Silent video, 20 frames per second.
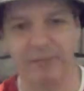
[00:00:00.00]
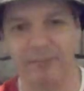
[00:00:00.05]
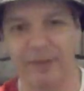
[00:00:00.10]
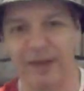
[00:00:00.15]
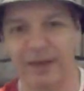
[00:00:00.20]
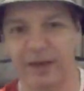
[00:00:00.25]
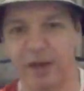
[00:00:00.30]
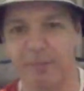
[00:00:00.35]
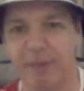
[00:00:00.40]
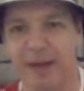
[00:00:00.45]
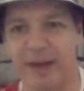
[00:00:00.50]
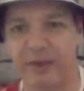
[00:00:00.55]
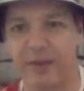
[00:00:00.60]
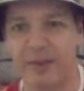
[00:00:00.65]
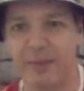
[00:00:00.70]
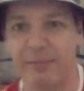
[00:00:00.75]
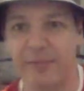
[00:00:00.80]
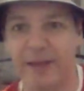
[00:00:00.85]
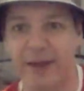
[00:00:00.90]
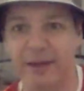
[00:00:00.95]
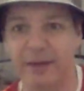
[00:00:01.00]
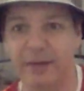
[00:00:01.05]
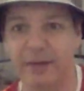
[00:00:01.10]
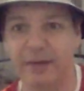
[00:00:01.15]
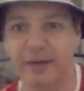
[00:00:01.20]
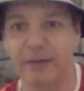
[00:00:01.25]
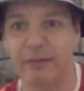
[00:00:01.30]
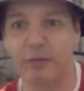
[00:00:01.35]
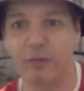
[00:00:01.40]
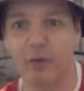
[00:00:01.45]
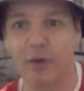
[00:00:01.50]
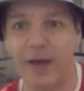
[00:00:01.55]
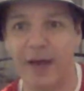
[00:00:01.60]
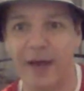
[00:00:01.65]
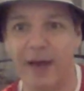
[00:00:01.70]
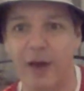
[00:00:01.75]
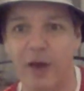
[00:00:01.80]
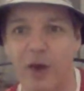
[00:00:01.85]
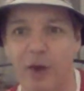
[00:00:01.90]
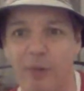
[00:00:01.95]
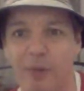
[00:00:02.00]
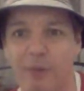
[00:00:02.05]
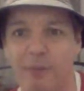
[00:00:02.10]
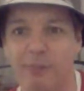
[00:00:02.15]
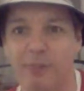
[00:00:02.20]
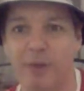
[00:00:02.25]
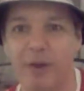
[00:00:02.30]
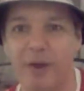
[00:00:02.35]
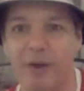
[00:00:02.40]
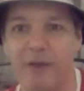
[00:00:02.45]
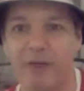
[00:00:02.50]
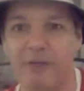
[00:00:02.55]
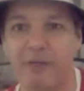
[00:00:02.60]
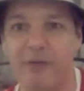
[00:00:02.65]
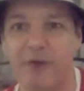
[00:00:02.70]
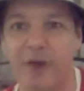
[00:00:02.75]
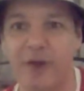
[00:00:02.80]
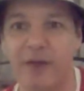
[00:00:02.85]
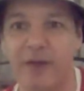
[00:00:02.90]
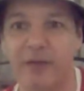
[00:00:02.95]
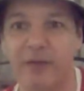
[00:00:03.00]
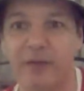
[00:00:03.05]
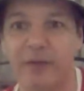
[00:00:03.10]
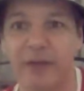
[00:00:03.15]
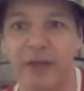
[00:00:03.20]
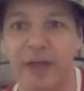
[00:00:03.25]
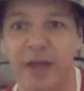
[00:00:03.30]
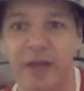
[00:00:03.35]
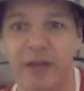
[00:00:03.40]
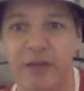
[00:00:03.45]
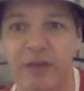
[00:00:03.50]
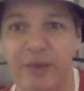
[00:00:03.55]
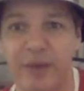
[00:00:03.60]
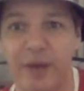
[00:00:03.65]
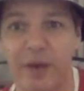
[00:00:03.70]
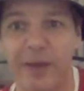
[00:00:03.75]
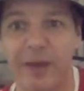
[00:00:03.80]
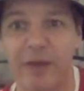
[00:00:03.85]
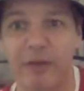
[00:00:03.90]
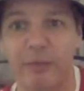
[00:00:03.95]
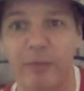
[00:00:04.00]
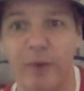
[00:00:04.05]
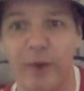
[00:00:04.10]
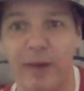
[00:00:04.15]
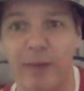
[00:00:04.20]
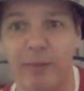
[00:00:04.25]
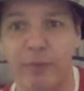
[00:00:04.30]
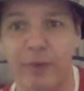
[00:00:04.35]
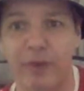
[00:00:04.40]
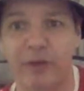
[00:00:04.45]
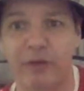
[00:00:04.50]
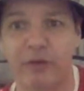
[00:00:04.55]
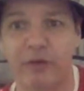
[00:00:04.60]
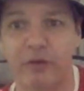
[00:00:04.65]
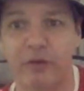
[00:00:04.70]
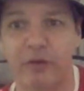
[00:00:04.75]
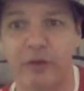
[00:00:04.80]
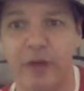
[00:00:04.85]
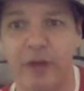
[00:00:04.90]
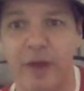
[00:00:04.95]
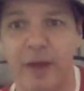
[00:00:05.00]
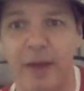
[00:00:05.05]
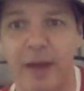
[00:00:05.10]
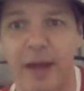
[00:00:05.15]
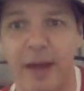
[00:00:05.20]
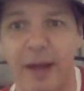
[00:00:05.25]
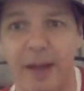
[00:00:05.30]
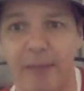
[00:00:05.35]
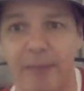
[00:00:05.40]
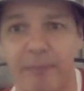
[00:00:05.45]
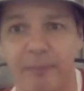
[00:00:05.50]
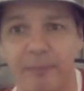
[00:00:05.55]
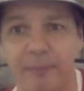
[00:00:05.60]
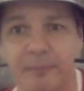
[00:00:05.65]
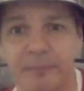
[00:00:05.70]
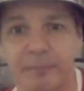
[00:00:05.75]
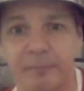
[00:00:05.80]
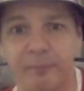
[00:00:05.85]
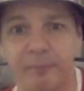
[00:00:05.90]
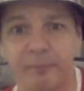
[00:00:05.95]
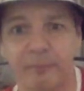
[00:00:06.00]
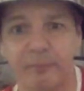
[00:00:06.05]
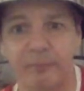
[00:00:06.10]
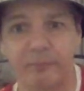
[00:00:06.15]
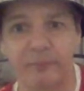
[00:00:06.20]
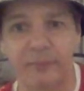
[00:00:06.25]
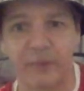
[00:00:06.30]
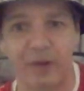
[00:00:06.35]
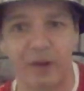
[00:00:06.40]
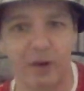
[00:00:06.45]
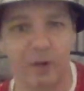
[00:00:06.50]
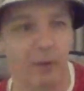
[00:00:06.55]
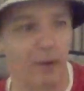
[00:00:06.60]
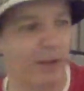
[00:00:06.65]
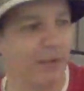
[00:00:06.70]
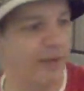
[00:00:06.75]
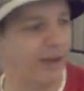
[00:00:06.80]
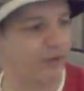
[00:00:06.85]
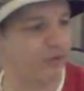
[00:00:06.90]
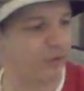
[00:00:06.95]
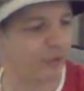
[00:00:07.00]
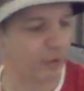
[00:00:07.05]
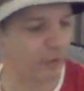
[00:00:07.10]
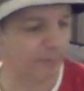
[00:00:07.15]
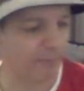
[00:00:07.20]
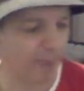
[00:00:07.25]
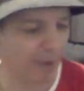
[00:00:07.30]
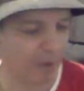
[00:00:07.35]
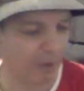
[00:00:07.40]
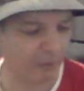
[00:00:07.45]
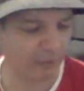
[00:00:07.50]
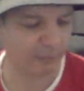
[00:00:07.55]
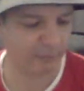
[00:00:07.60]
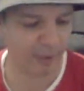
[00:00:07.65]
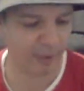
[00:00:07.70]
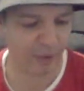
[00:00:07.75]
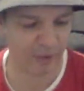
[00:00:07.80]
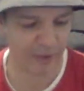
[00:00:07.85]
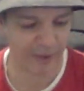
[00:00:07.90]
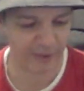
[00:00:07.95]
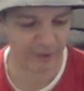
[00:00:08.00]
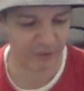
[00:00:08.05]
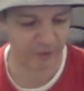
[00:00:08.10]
back them then, therefore at home by 5. So there we go. That's my predictions. All right there. So Bath